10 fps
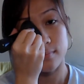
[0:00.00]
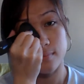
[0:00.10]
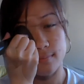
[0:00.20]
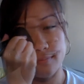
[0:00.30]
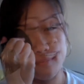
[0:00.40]

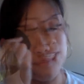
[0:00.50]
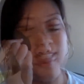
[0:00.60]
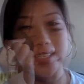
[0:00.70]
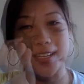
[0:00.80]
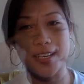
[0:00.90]
Take a
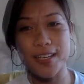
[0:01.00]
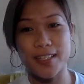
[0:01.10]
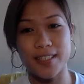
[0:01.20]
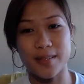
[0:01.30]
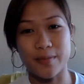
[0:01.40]
brush
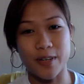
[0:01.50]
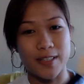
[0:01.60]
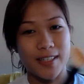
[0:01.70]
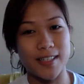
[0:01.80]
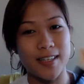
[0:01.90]
and some
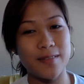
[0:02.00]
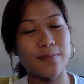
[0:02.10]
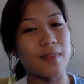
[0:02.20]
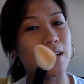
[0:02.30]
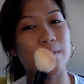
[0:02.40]
bronzer
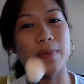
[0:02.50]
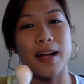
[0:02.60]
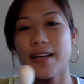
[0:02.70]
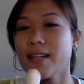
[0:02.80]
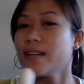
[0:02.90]
and
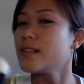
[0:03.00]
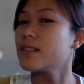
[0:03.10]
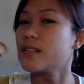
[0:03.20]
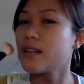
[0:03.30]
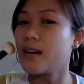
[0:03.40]
apply it
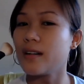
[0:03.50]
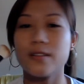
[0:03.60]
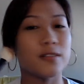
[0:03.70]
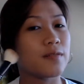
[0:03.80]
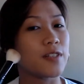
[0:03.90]
to the
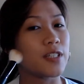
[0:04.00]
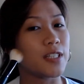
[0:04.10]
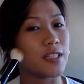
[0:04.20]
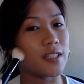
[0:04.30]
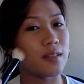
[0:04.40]
hollows of your
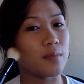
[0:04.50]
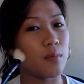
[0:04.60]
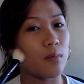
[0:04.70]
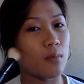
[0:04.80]
cheeks.